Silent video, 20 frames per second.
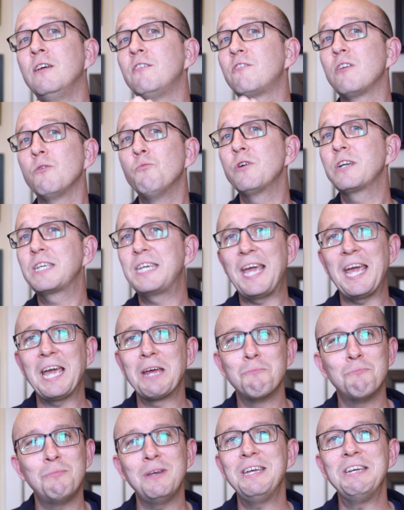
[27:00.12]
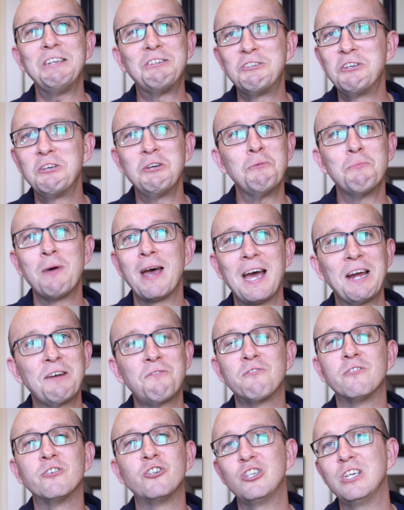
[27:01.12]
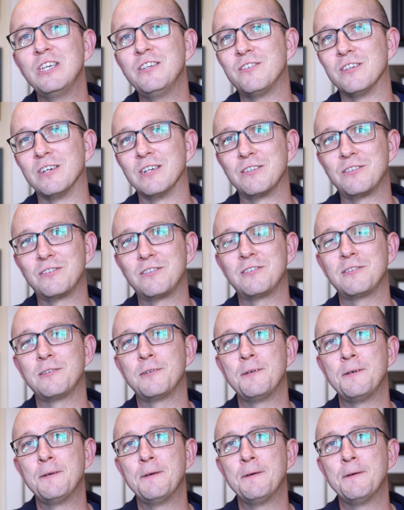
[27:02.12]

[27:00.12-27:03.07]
Someone can't be too bad for Jesus.